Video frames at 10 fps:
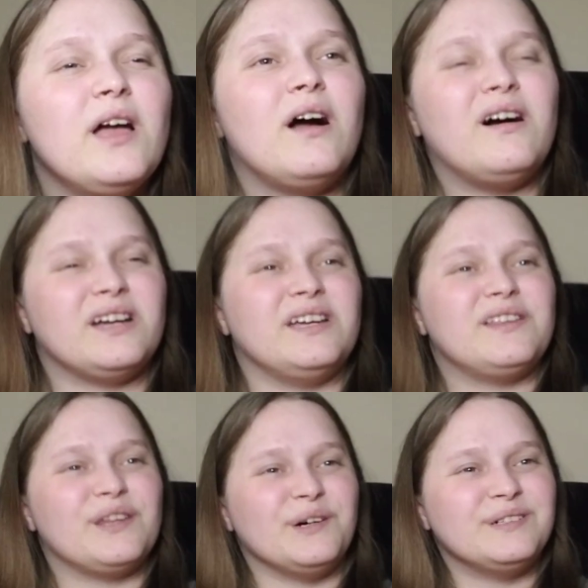Okay,
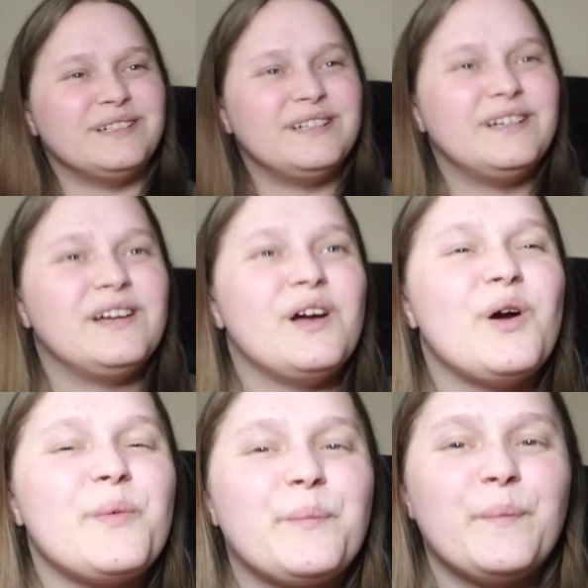so
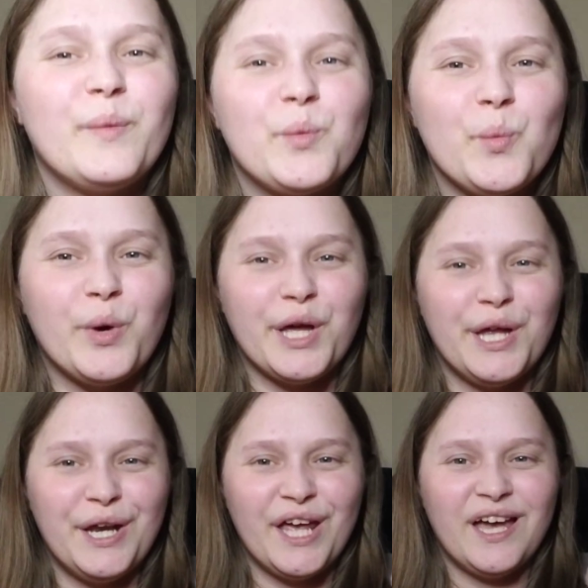
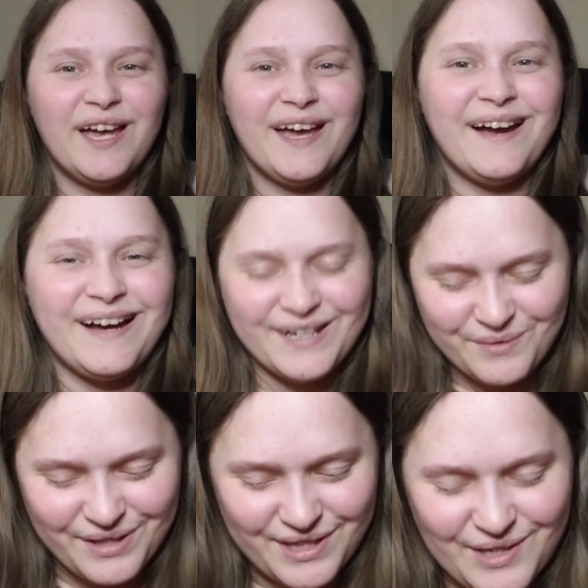when I
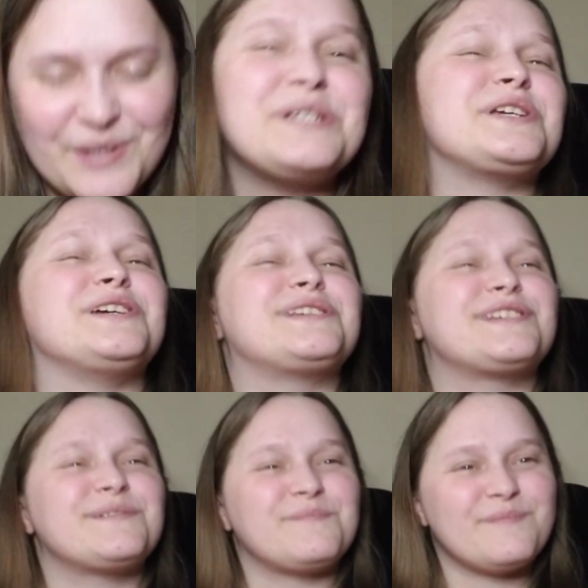was going to
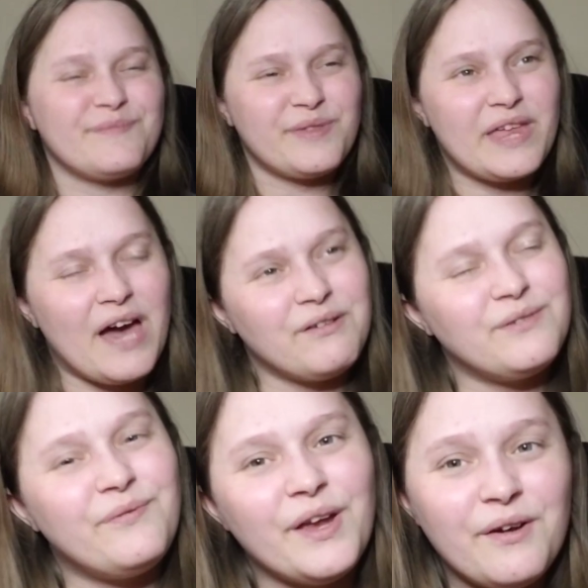church, I was
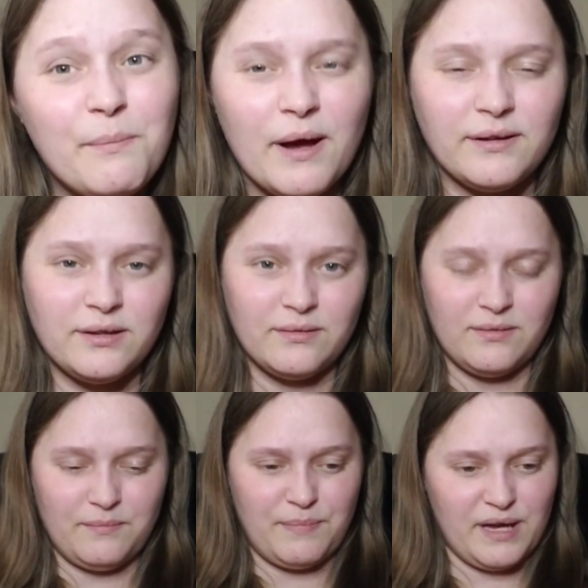very
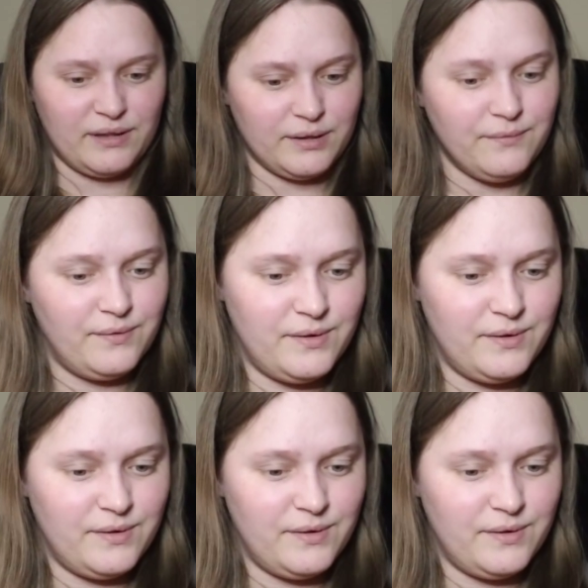passive.